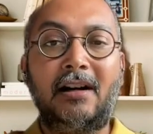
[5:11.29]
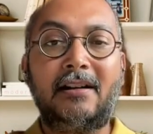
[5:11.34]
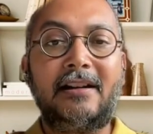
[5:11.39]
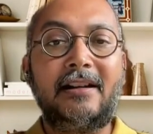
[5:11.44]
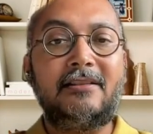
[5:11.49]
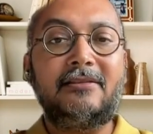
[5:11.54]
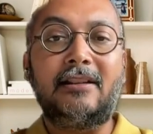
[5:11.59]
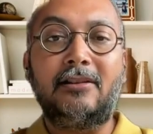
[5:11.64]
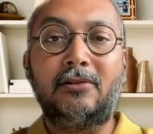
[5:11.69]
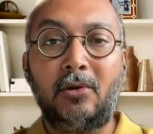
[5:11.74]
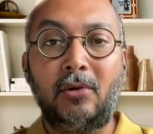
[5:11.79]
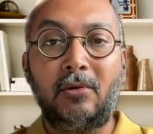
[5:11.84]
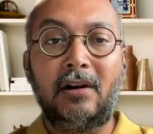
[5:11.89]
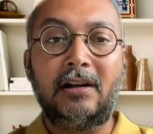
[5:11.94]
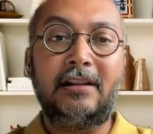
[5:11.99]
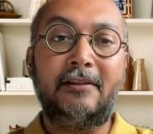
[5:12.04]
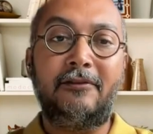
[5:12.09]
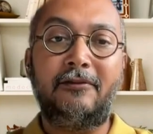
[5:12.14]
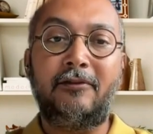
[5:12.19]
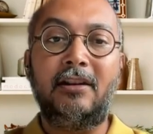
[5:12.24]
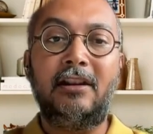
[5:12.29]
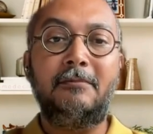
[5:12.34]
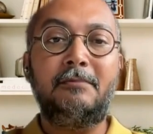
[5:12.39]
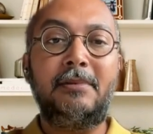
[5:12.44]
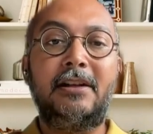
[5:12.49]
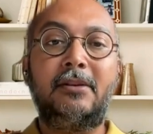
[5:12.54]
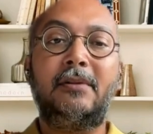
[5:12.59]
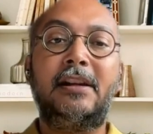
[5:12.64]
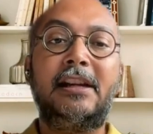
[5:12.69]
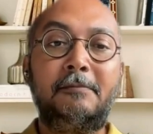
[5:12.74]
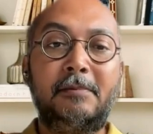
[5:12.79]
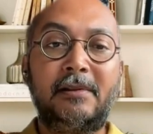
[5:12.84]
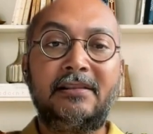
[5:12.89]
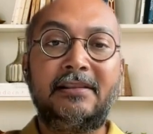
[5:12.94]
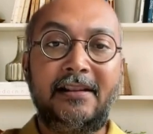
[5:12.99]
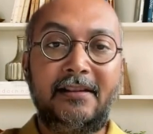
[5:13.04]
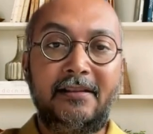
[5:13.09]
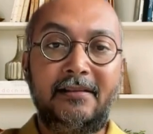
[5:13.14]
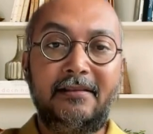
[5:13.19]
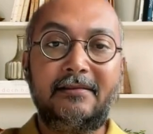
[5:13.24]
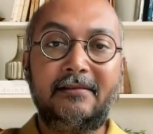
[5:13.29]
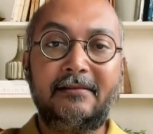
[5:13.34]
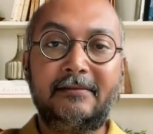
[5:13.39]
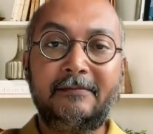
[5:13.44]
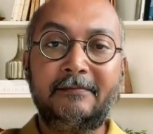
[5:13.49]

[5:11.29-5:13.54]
markets are lower, they've fallen by 20%.